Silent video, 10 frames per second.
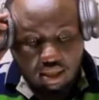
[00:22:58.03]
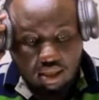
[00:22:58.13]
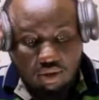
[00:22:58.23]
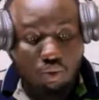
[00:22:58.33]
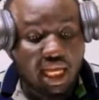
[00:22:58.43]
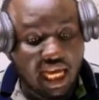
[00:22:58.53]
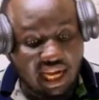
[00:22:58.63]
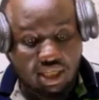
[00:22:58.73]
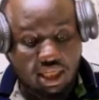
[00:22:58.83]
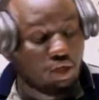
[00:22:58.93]
We have
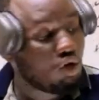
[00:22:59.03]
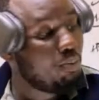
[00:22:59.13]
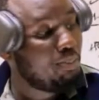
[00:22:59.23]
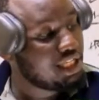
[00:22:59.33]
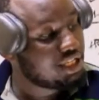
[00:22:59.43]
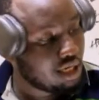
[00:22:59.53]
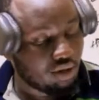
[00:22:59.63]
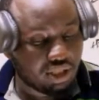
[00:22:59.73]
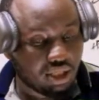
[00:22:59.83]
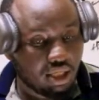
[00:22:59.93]
incomplete records.